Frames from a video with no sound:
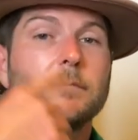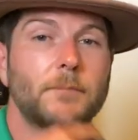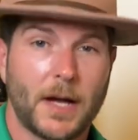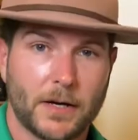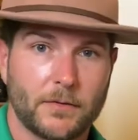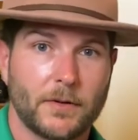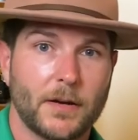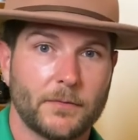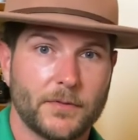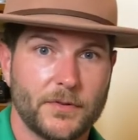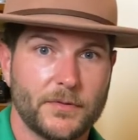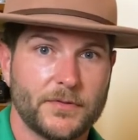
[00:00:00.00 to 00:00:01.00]
Baccarat
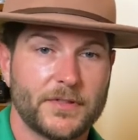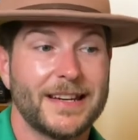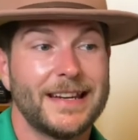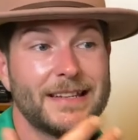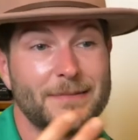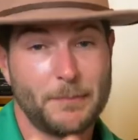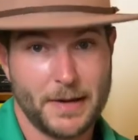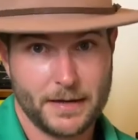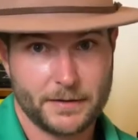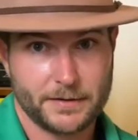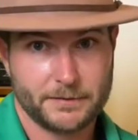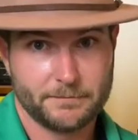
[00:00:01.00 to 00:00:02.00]
Rouge is
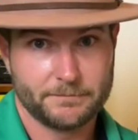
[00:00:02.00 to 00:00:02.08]
better.